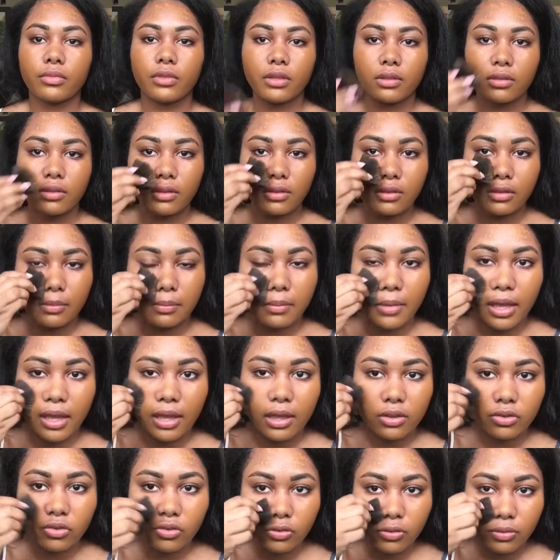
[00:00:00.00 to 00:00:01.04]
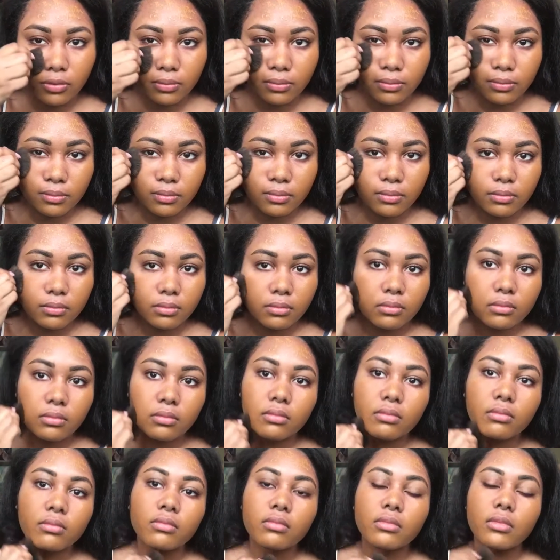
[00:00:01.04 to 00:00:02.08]
Is this a match?
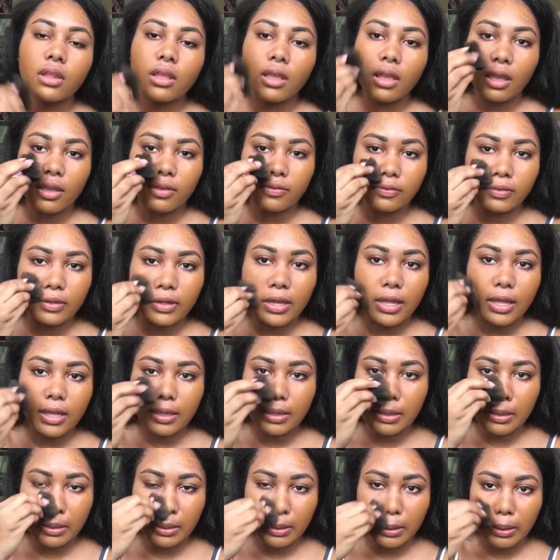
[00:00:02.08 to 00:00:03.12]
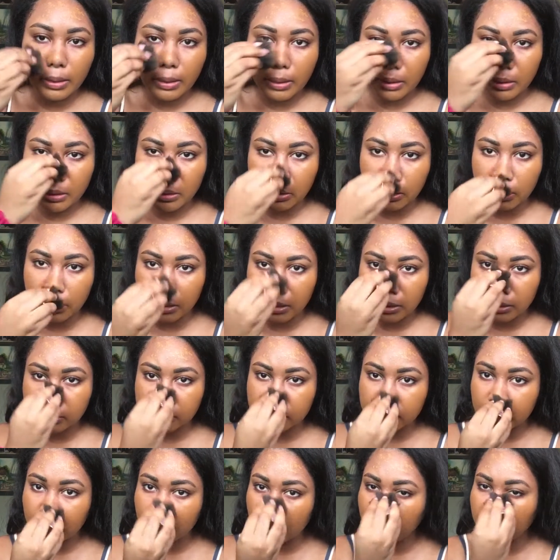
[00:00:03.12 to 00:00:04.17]
I feel like it
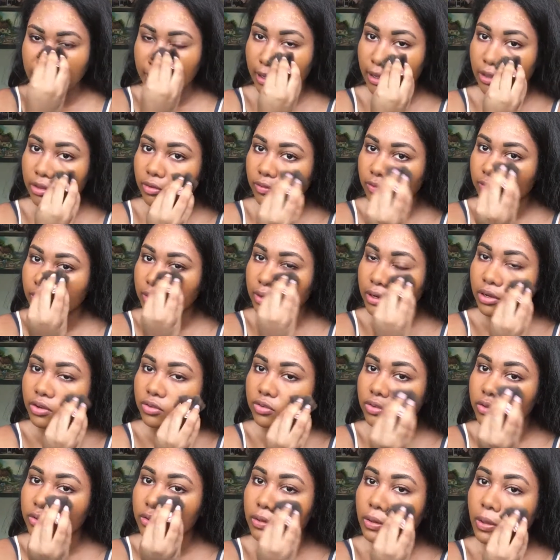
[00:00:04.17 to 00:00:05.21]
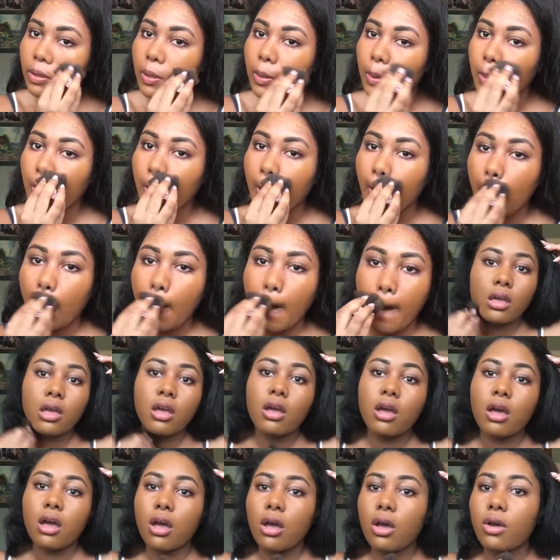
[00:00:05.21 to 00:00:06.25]
looks like my other foundations though.
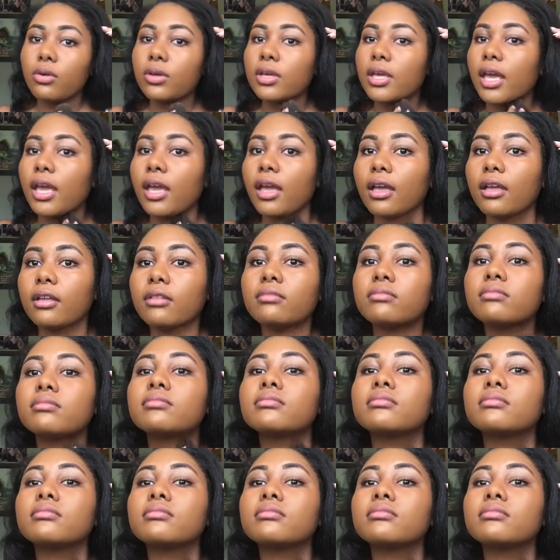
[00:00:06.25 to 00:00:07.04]
Okay.